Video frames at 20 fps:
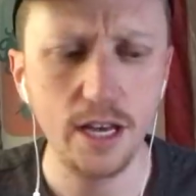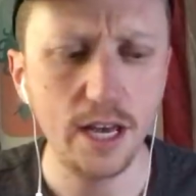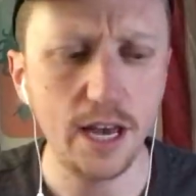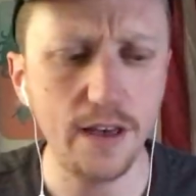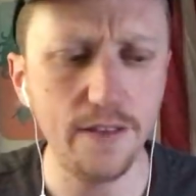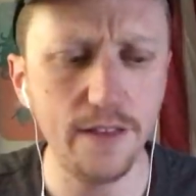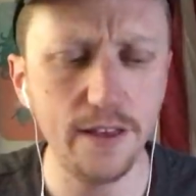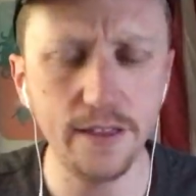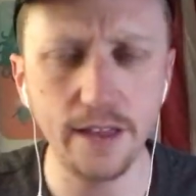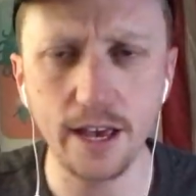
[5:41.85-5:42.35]

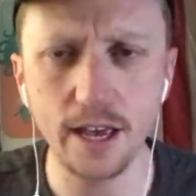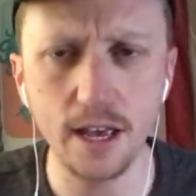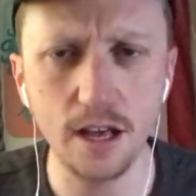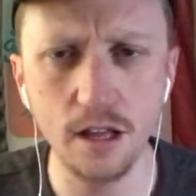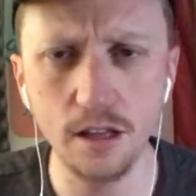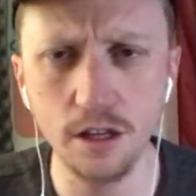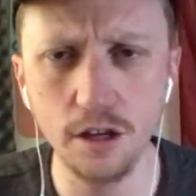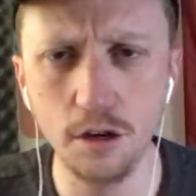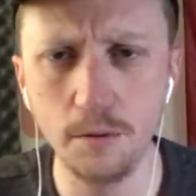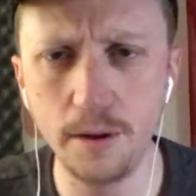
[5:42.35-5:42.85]
And then like
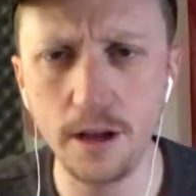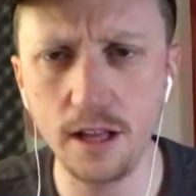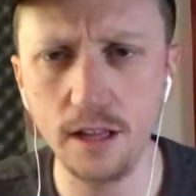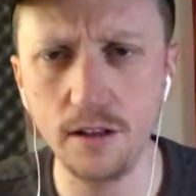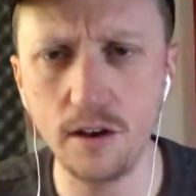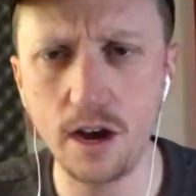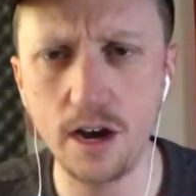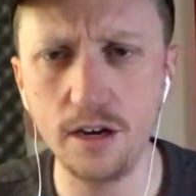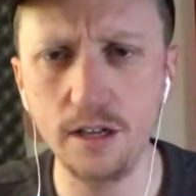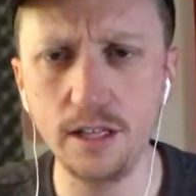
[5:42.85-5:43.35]
a little bit
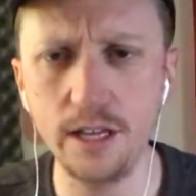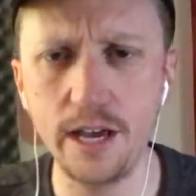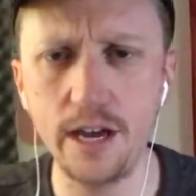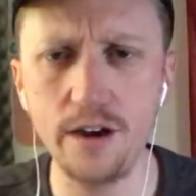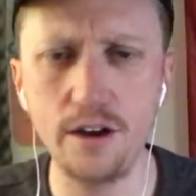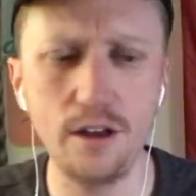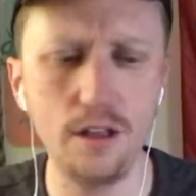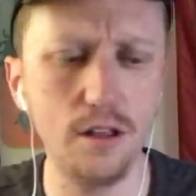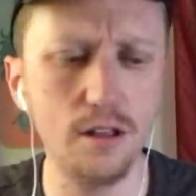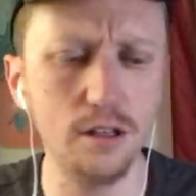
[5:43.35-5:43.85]
later,